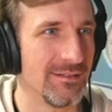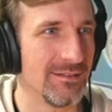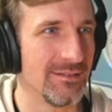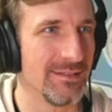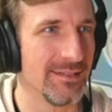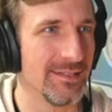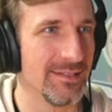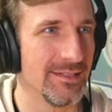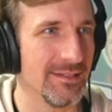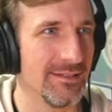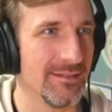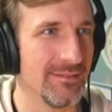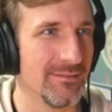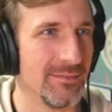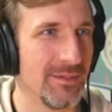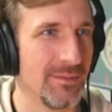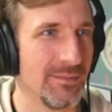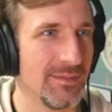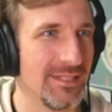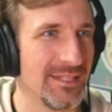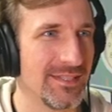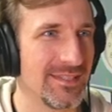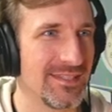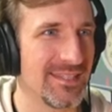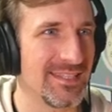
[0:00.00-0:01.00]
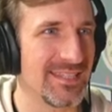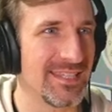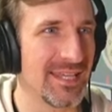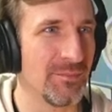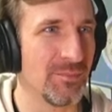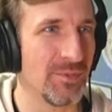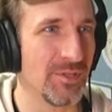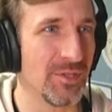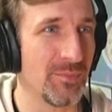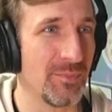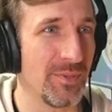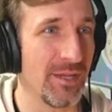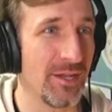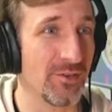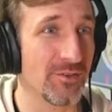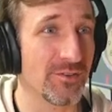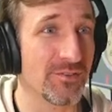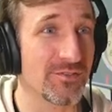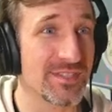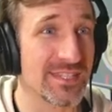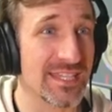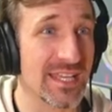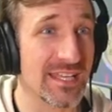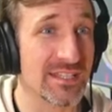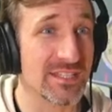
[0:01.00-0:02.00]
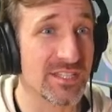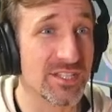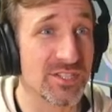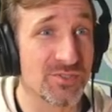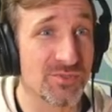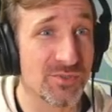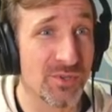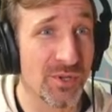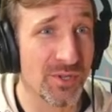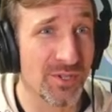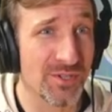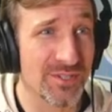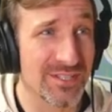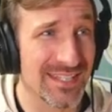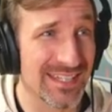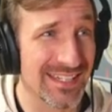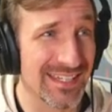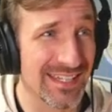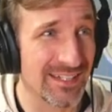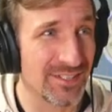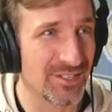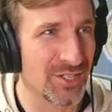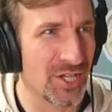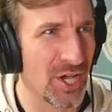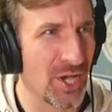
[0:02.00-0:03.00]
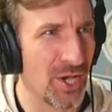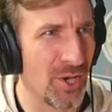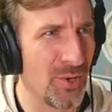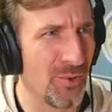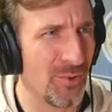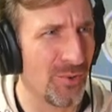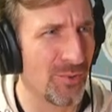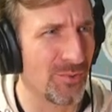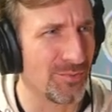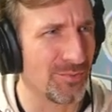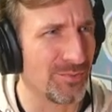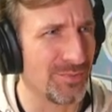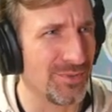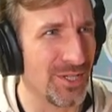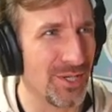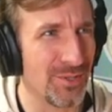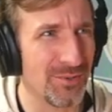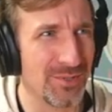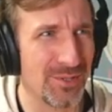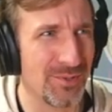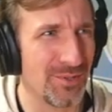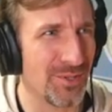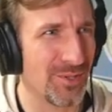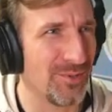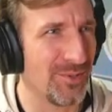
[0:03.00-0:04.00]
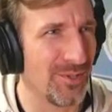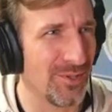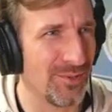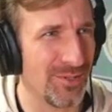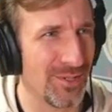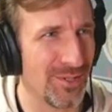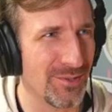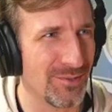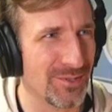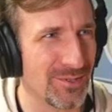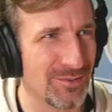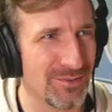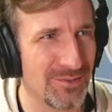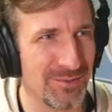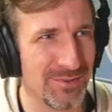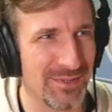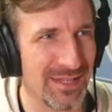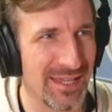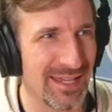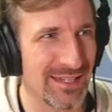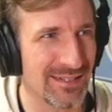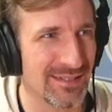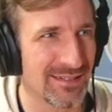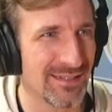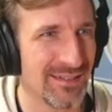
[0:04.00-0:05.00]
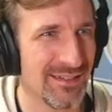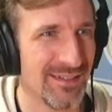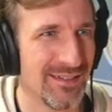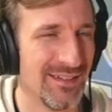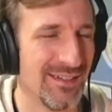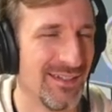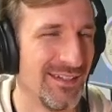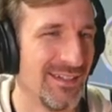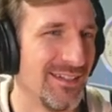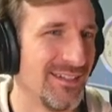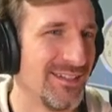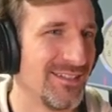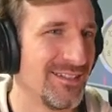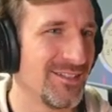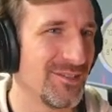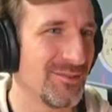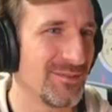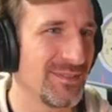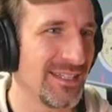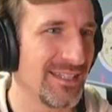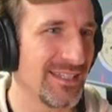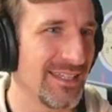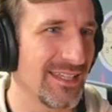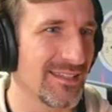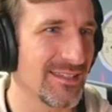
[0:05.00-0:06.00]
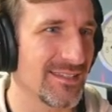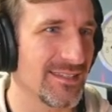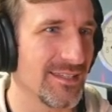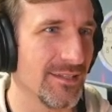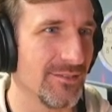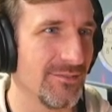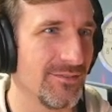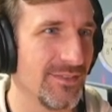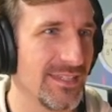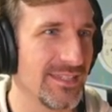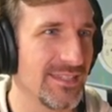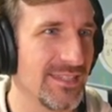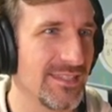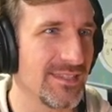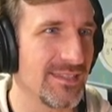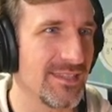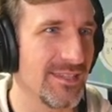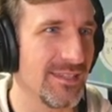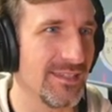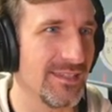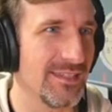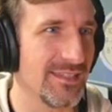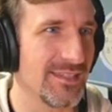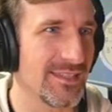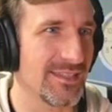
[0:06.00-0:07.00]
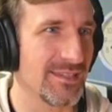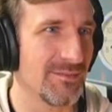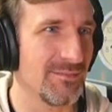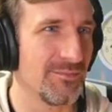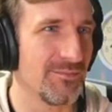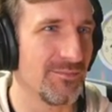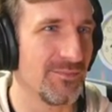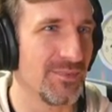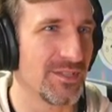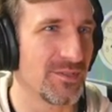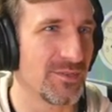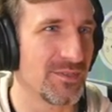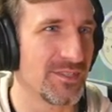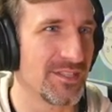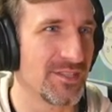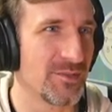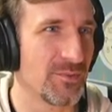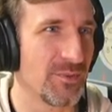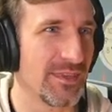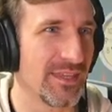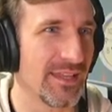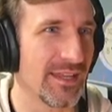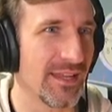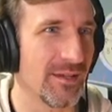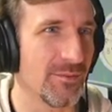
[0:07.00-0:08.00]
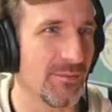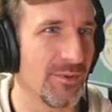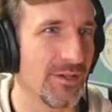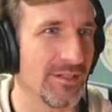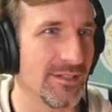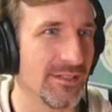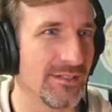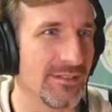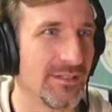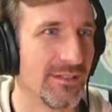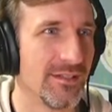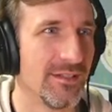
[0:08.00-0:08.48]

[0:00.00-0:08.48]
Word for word: Yeah, maybe disassemble a pair of sense controllers. Then it, no, no, no, no, no, no. Don't do that. Don't take that stuff. This is the this is the this is the one that I wanted.